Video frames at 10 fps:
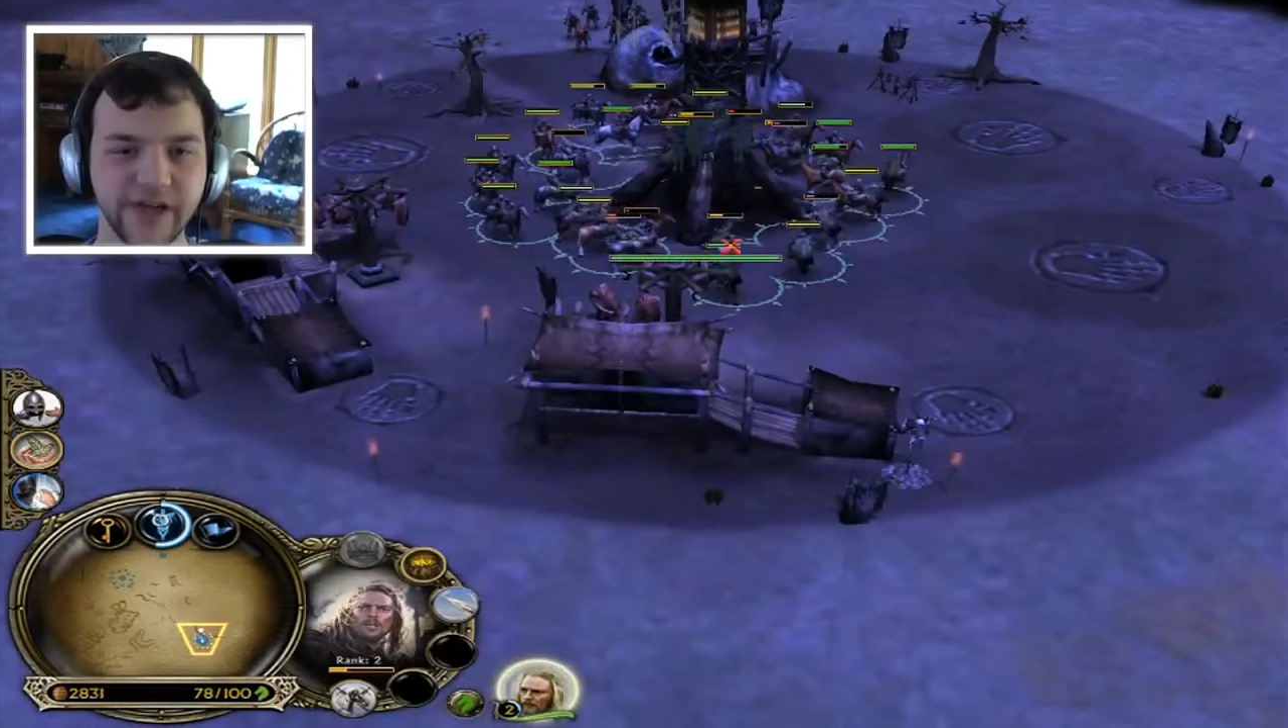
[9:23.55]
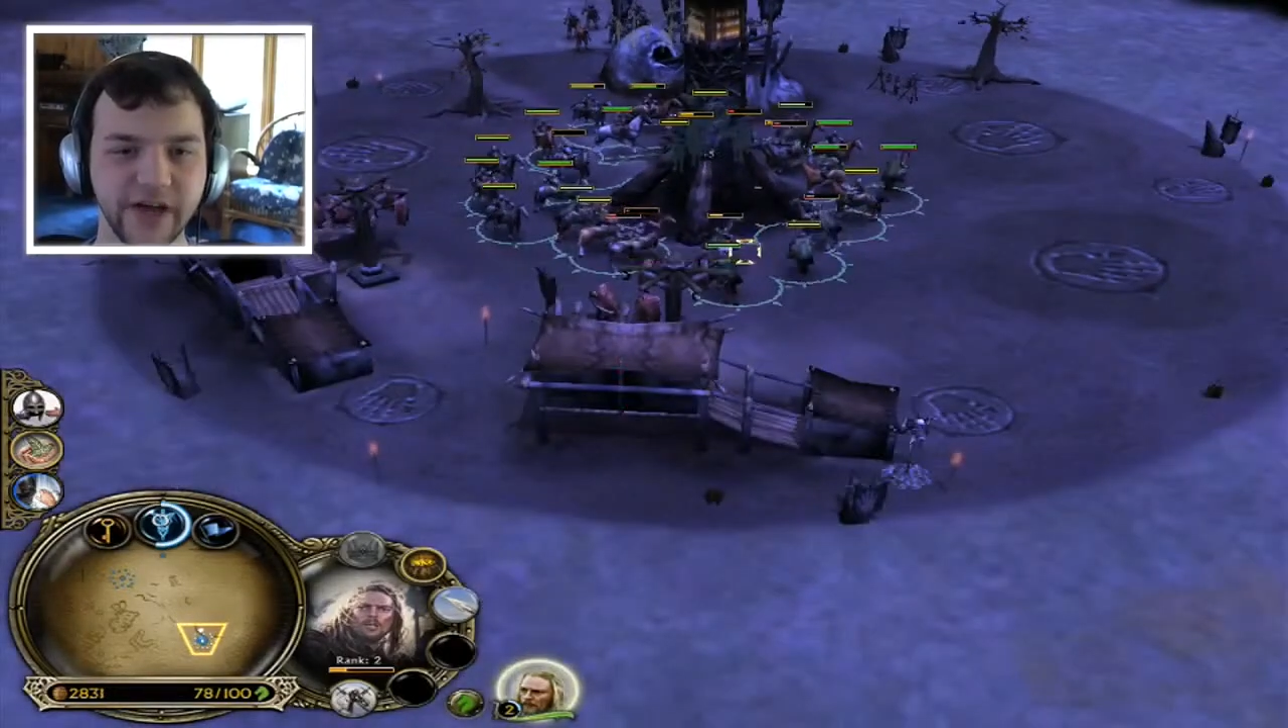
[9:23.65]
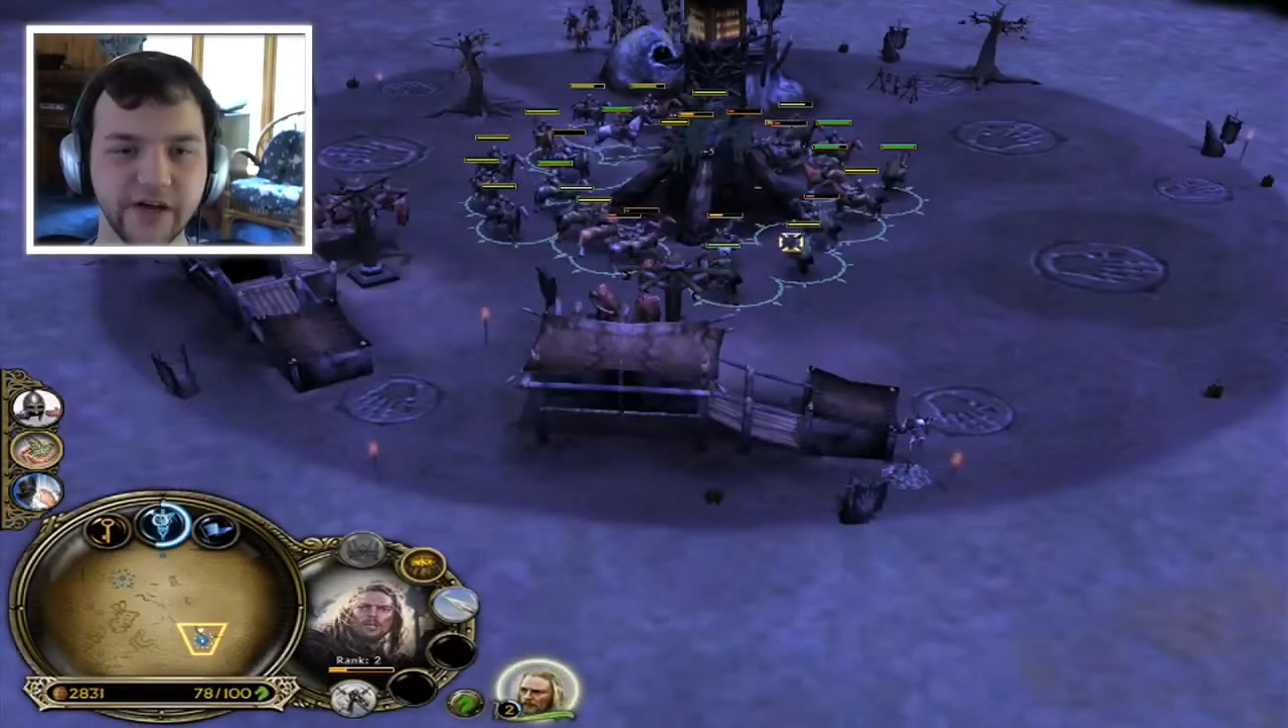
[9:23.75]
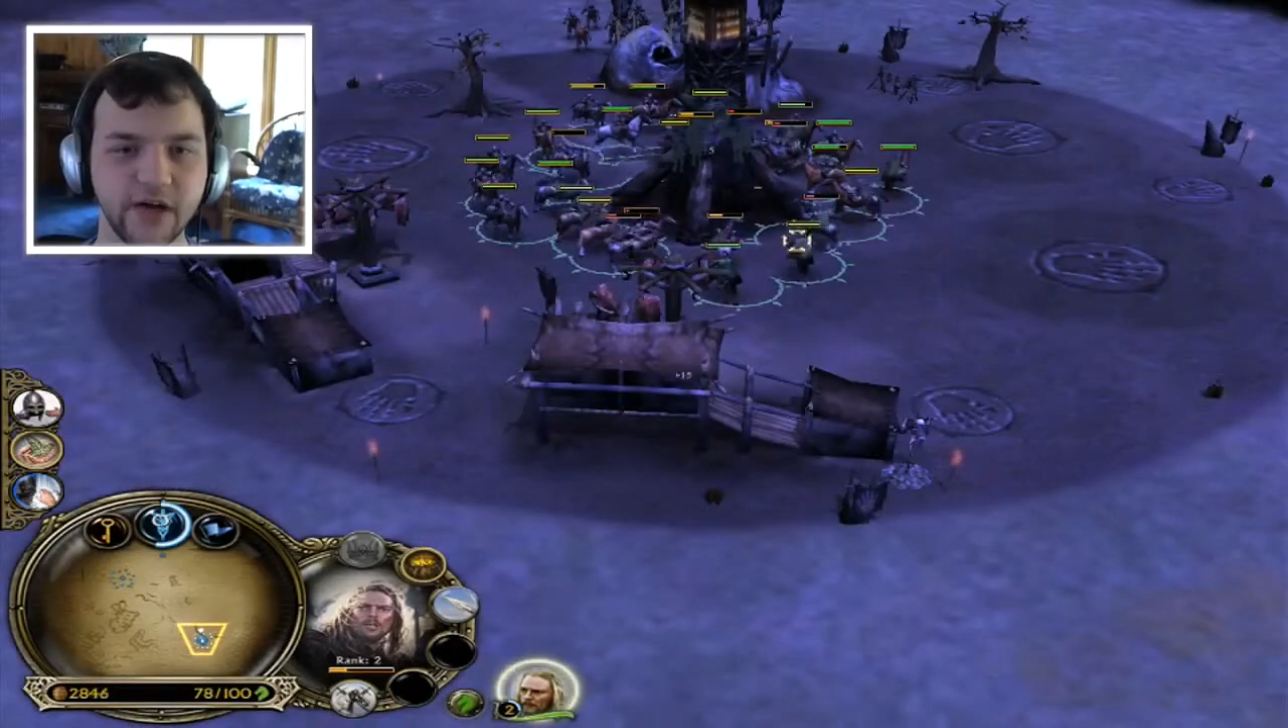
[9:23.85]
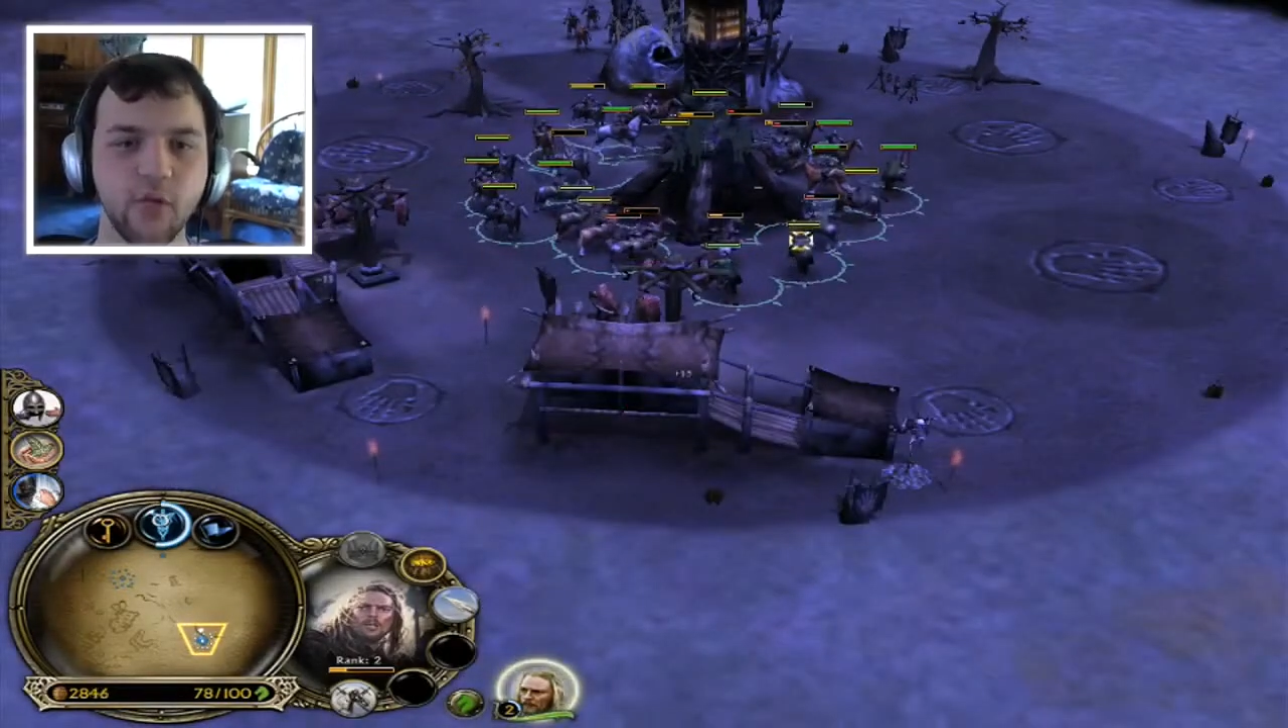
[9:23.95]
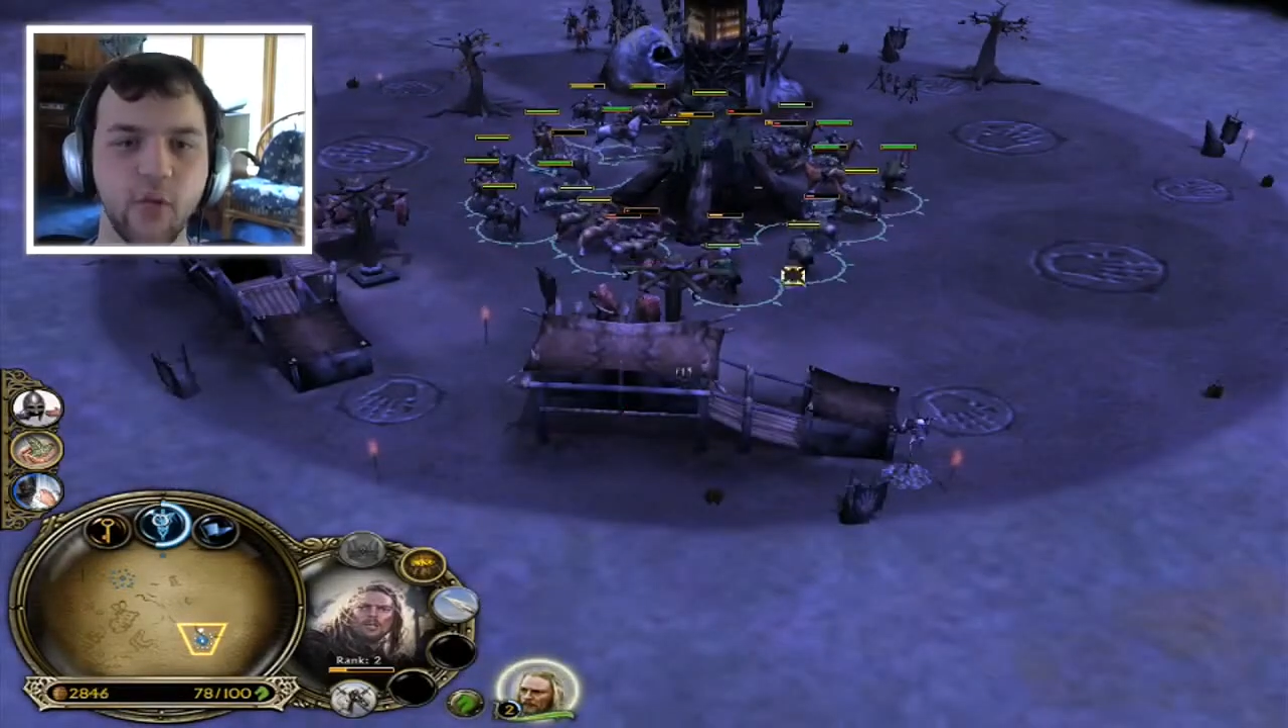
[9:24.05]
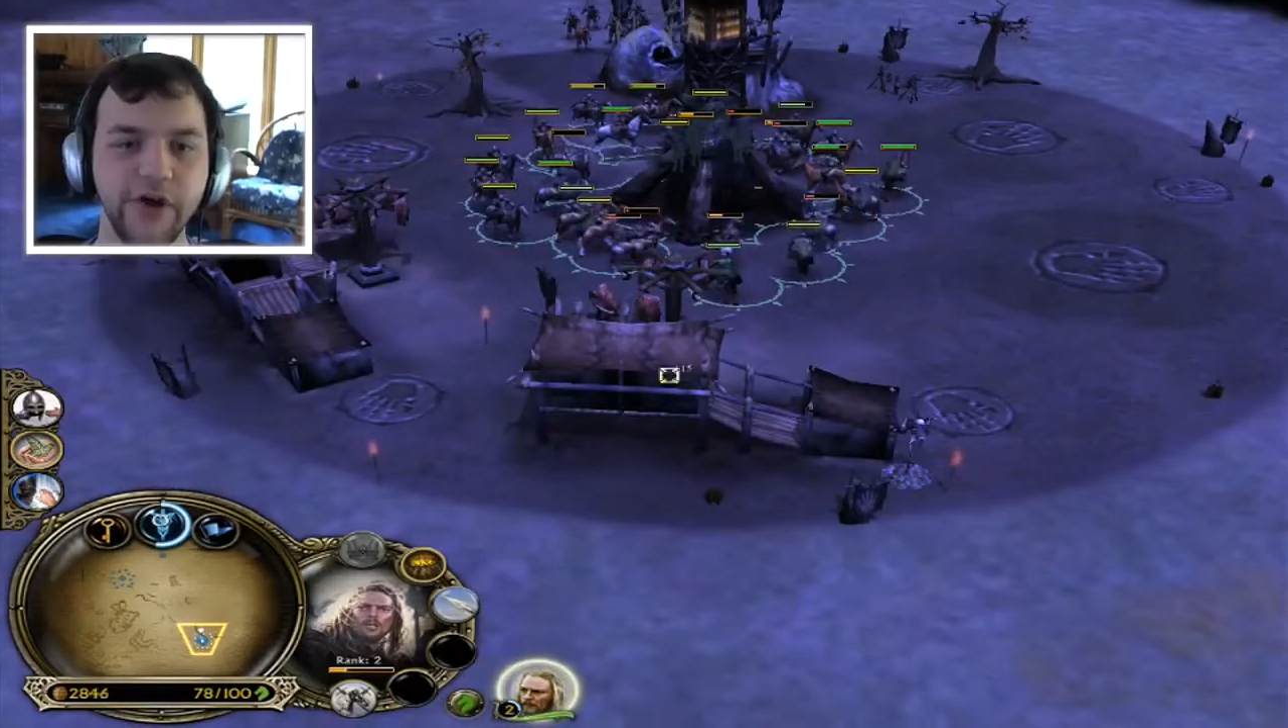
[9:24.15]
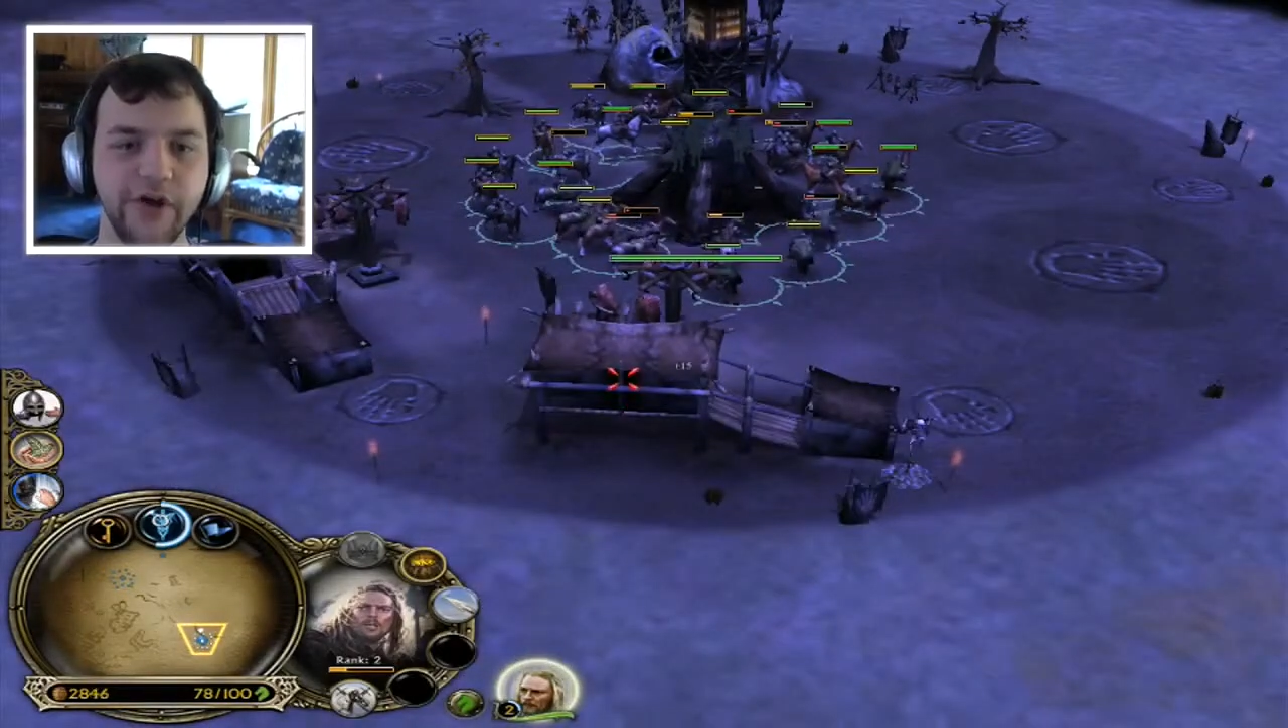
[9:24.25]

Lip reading: like one